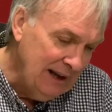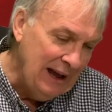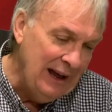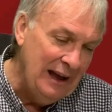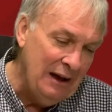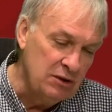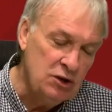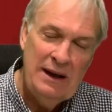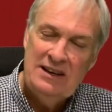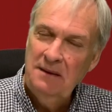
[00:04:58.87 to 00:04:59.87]
I was
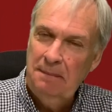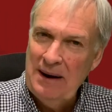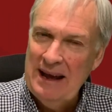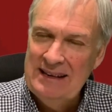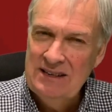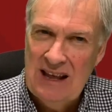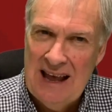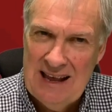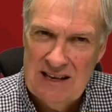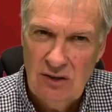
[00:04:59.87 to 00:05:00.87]
quite surprised that
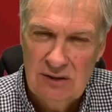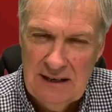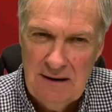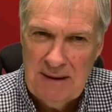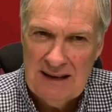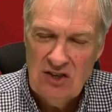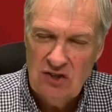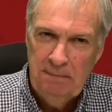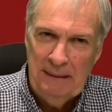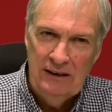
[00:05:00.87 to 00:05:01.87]
Arsenal didn't manage
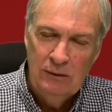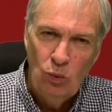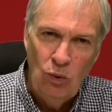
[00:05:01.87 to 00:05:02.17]
to beat them